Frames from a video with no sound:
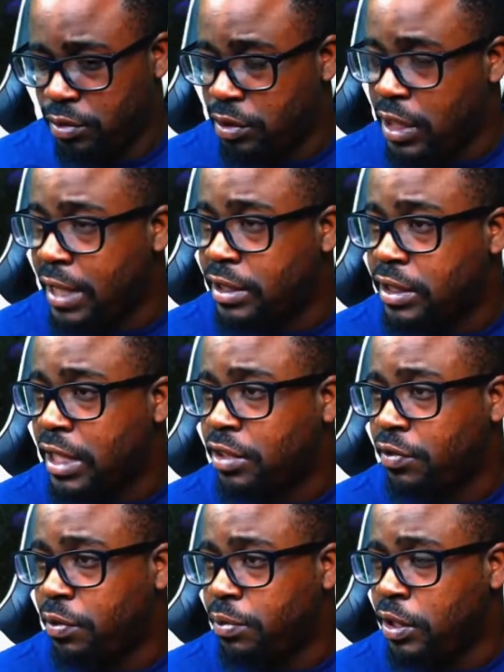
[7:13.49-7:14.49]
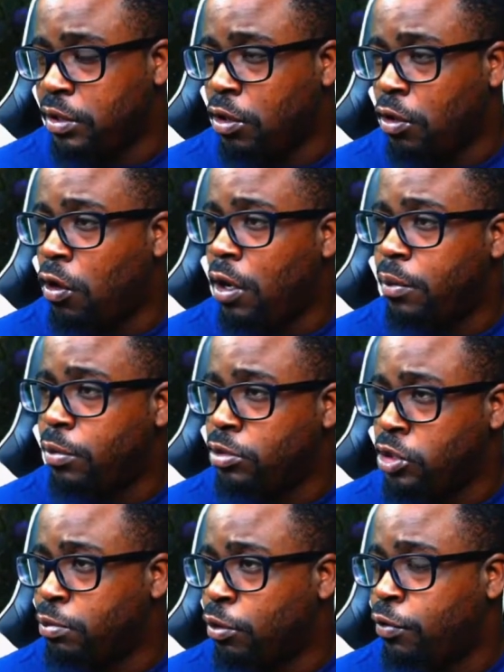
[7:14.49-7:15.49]
that section for me to go up
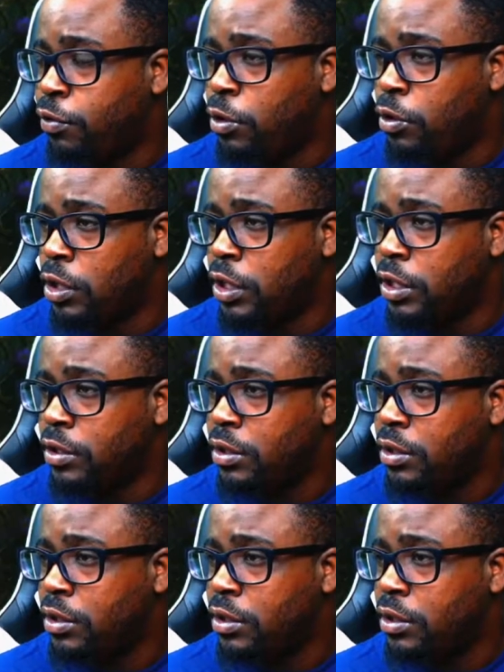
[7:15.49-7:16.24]
to move forward, and